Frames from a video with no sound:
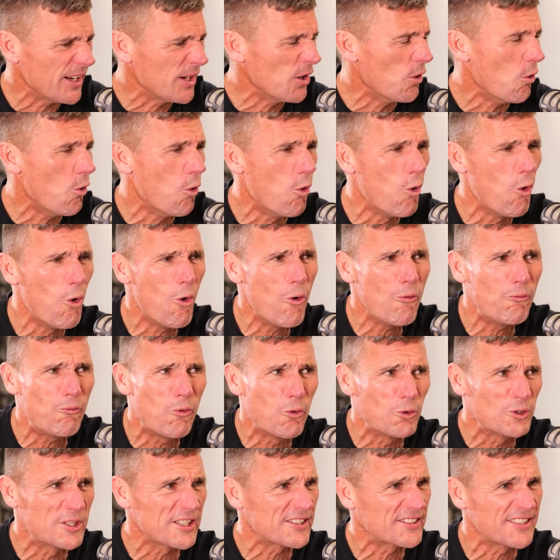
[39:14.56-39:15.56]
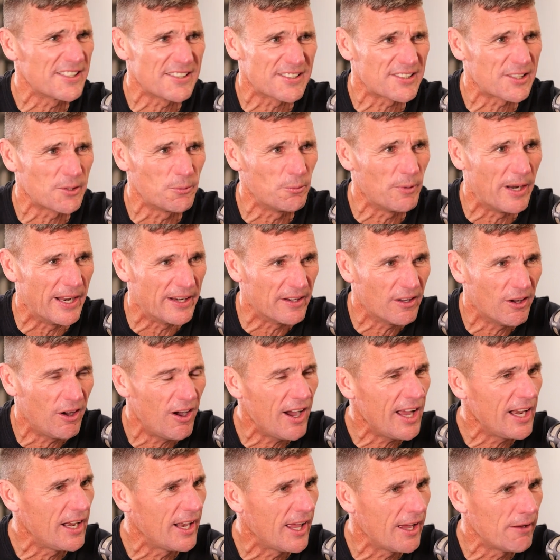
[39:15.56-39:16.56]
like she loved her running. It's an awful distance to run.
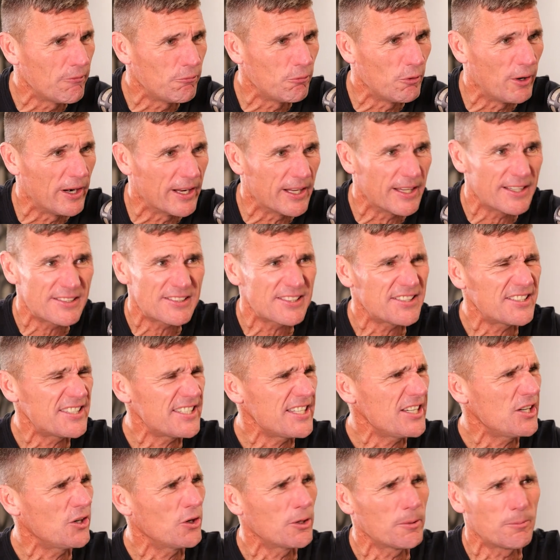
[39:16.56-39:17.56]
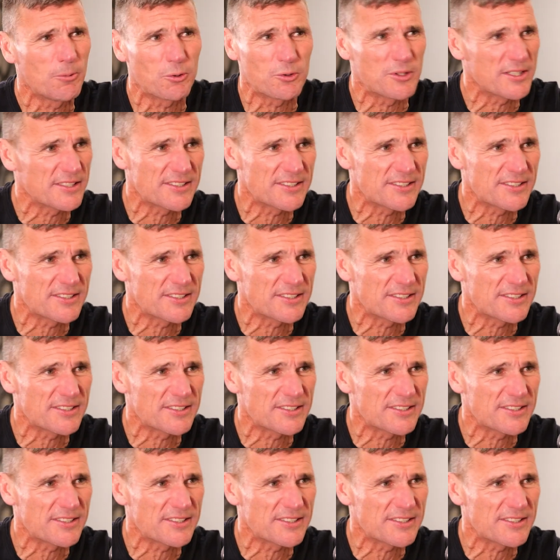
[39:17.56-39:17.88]
I love running. It's a terrible